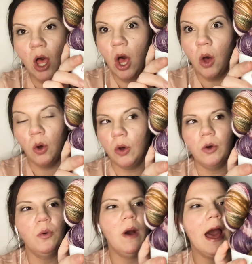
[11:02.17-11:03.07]
oh,
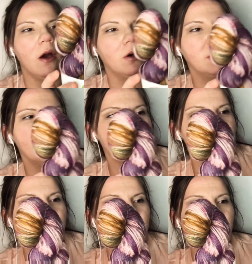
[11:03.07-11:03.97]
wow.
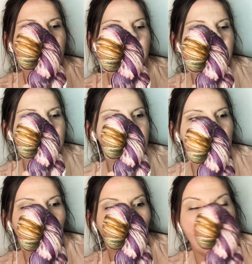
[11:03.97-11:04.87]
These are going to look
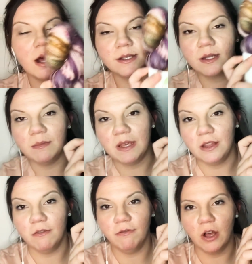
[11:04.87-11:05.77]
so awesome in
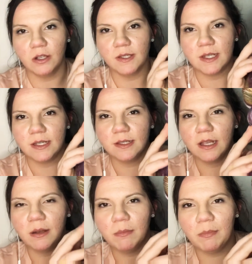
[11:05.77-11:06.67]
the fall
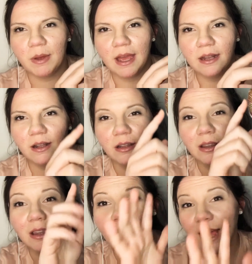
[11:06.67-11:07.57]
season, but
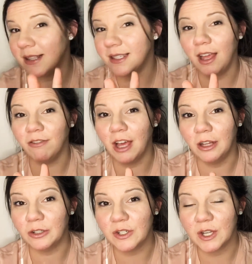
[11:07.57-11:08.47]
lots of
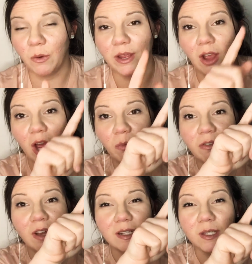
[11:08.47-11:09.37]
colors going on. We've
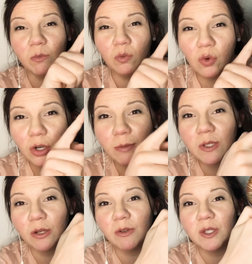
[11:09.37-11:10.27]
got some warm
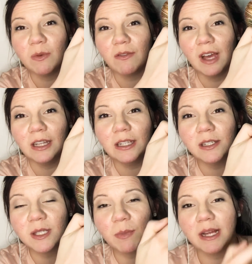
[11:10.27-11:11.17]
tones. We've got little
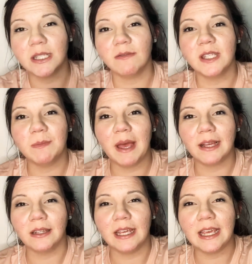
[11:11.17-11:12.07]
spots of
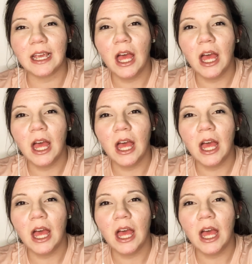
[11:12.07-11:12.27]
speckling.